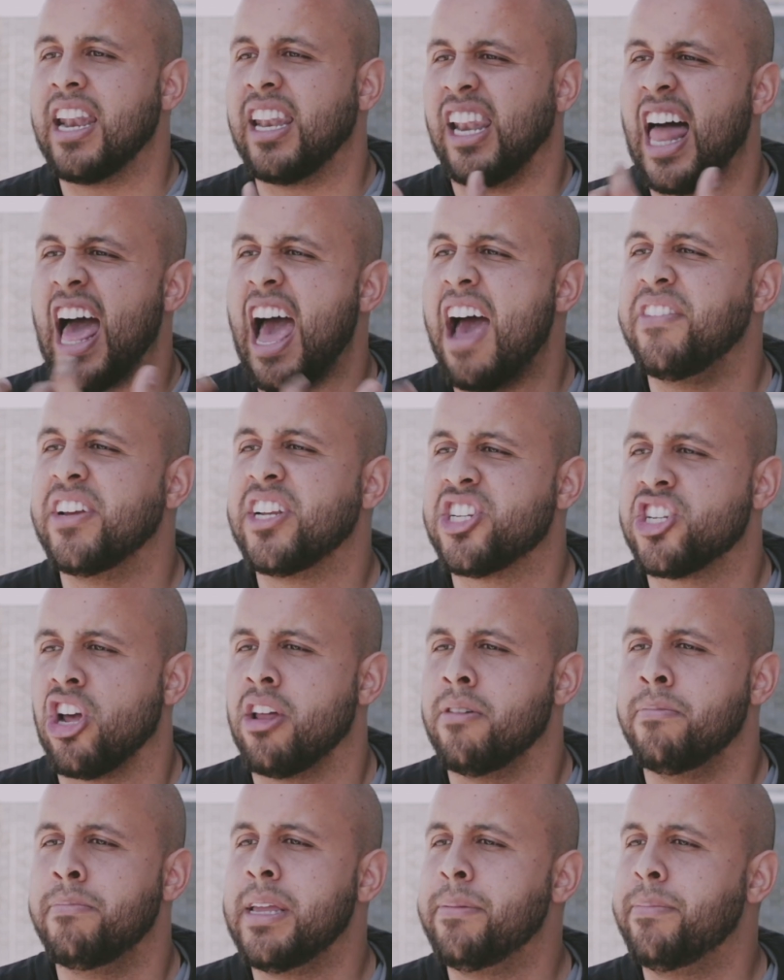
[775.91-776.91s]
lavished
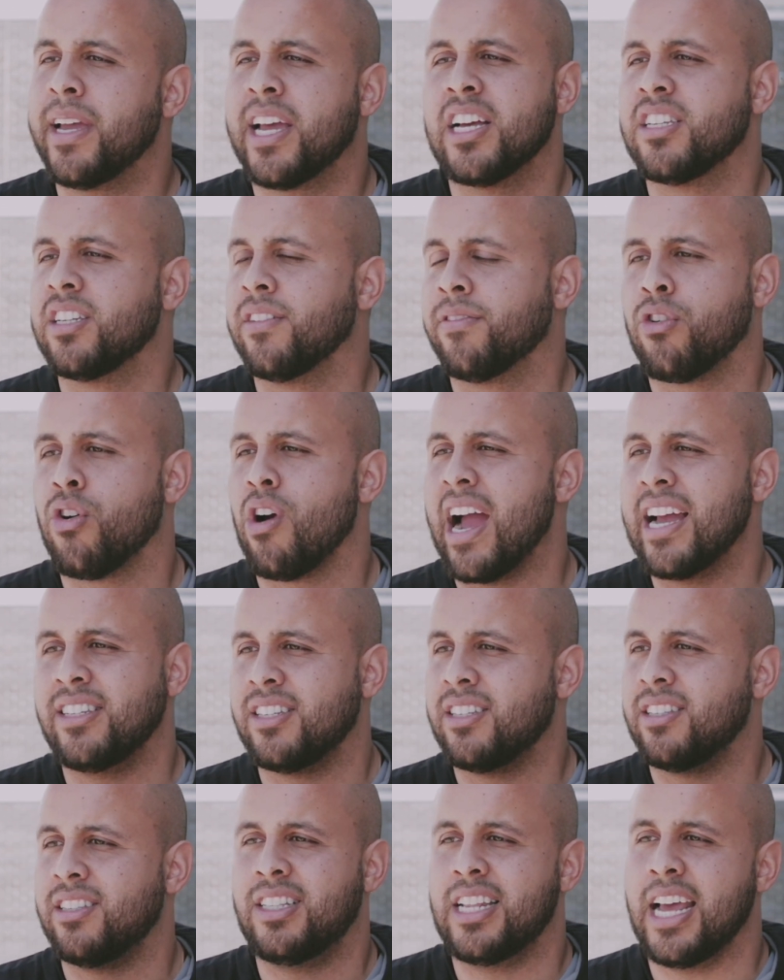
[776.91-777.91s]
on me because of
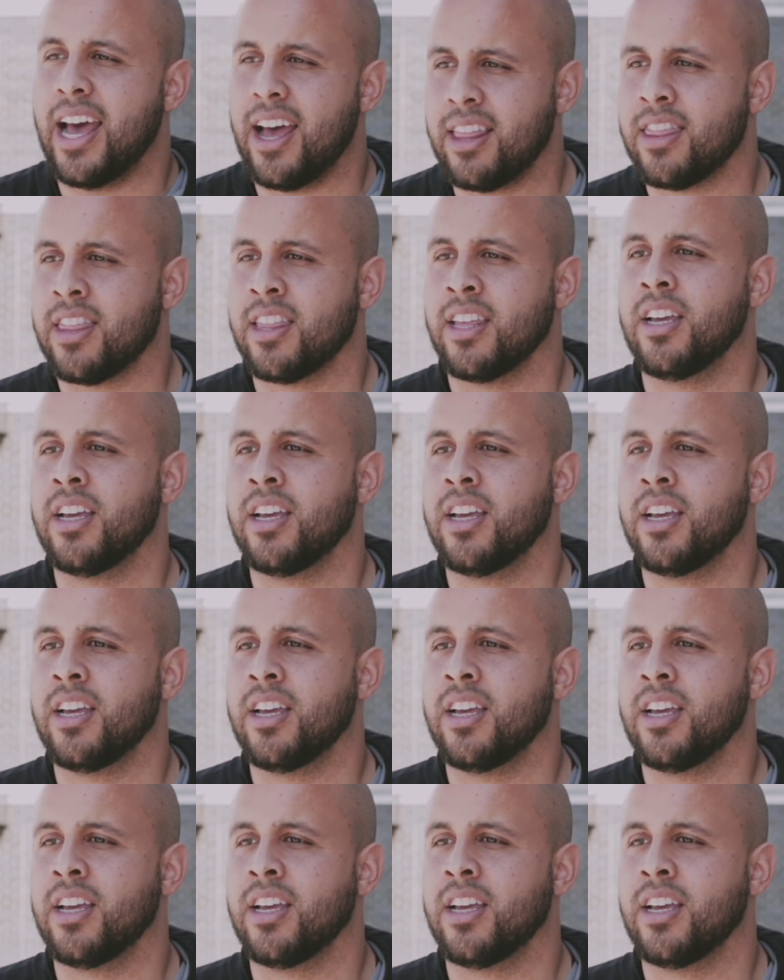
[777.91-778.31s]
Christ's death.